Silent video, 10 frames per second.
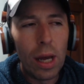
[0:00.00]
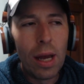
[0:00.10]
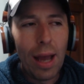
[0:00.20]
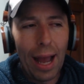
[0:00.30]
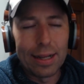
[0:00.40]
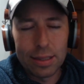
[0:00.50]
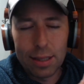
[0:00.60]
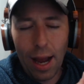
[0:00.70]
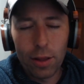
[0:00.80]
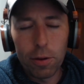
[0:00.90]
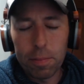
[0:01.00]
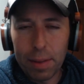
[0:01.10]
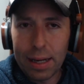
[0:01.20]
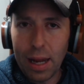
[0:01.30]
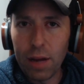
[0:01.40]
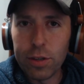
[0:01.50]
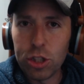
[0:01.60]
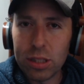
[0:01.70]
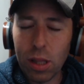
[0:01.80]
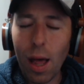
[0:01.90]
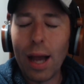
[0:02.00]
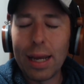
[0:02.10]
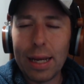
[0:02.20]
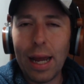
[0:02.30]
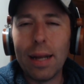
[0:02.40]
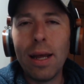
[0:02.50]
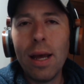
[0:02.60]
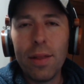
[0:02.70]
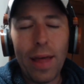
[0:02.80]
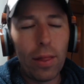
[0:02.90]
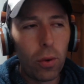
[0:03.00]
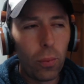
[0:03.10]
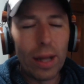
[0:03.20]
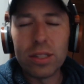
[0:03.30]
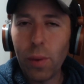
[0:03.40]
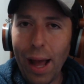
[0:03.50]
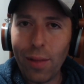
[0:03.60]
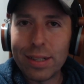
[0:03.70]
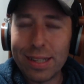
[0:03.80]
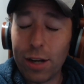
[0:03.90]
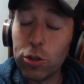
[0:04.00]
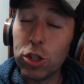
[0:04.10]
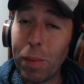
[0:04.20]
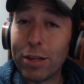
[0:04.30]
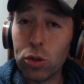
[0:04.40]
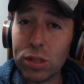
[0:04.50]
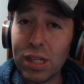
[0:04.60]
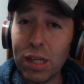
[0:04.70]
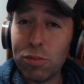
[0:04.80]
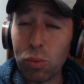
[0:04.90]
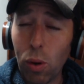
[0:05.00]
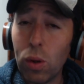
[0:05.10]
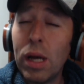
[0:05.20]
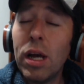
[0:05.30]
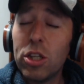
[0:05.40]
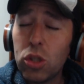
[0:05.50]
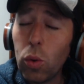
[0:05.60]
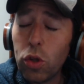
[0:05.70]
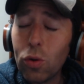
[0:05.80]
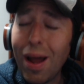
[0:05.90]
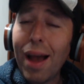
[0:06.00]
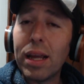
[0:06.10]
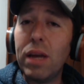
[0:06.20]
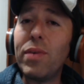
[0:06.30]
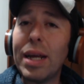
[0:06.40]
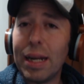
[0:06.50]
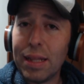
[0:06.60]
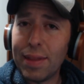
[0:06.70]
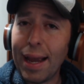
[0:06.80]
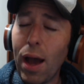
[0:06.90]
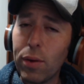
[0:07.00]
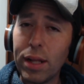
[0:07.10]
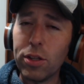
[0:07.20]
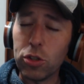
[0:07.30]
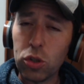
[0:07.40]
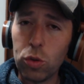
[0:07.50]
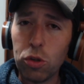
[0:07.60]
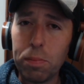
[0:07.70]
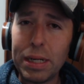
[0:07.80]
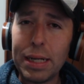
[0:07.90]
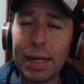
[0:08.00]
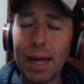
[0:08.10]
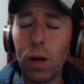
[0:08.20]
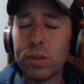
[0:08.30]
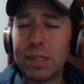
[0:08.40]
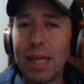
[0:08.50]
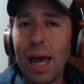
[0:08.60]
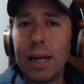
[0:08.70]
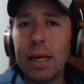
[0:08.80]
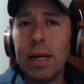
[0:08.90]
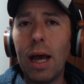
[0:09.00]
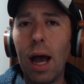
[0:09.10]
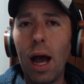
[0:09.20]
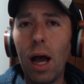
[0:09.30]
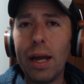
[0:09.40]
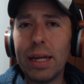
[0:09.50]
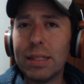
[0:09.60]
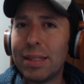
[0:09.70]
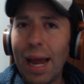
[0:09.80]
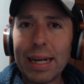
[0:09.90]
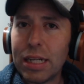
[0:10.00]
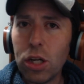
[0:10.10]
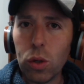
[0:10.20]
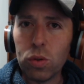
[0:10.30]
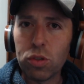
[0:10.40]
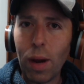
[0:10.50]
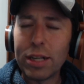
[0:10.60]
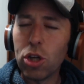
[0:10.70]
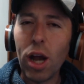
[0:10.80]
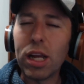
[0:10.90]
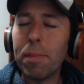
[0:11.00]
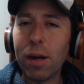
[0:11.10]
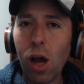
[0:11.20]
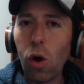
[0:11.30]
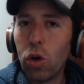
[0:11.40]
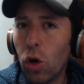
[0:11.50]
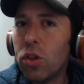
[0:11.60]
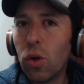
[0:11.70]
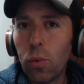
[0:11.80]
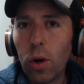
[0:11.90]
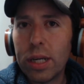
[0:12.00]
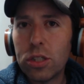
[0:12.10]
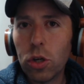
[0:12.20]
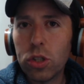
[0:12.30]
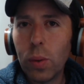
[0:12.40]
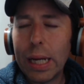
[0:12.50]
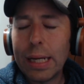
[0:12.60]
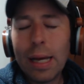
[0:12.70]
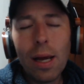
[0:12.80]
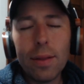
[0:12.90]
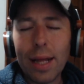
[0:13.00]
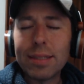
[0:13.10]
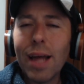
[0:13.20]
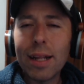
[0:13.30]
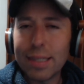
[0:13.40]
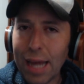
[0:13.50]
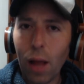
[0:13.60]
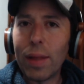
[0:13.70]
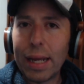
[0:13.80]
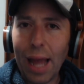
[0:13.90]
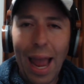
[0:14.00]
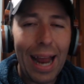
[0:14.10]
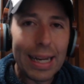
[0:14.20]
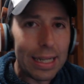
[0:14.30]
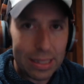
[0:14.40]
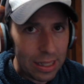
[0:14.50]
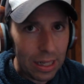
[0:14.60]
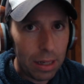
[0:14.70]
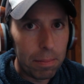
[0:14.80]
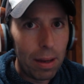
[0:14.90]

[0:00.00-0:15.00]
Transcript: at Tyler Matakevich as locking in that Lorenzo Alexander special teams role. So they're not giving anything out on their social media accounts that uh, is any news, right? Talking about how good the rookies are doing. That's not telling any team